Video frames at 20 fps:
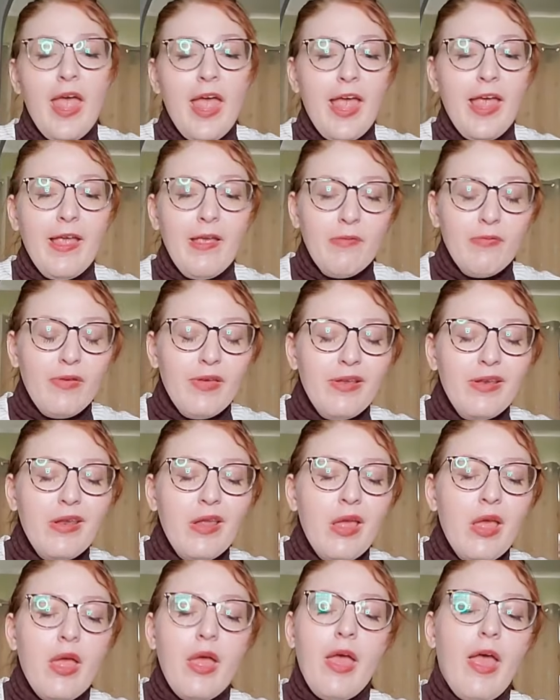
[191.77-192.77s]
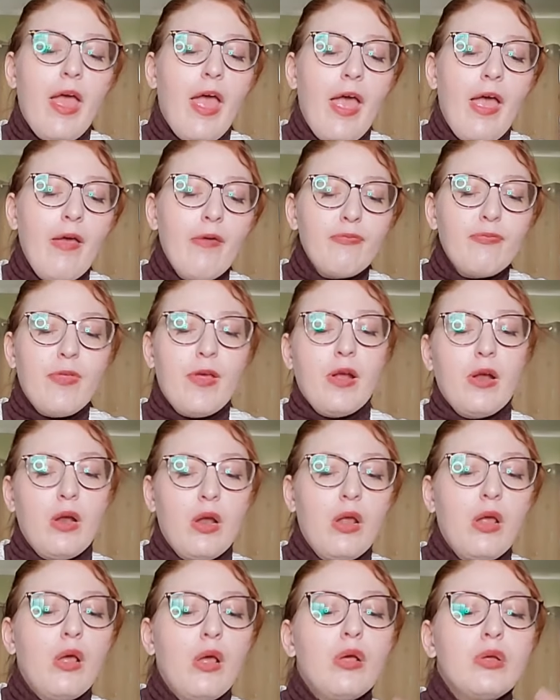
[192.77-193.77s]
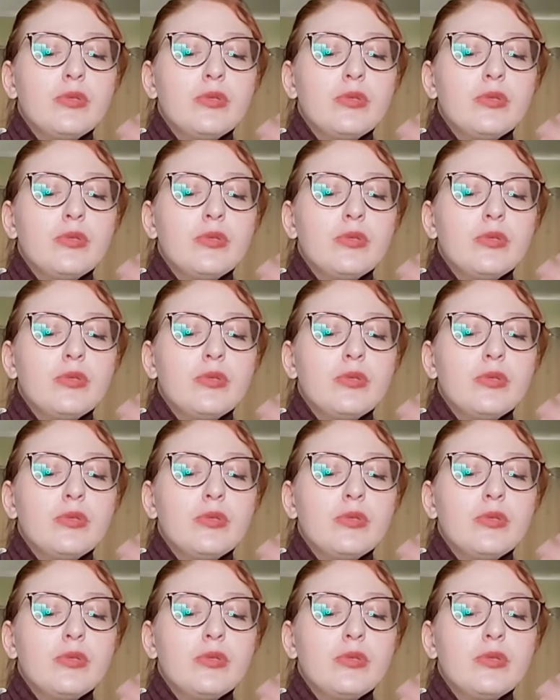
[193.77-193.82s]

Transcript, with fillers: even if they're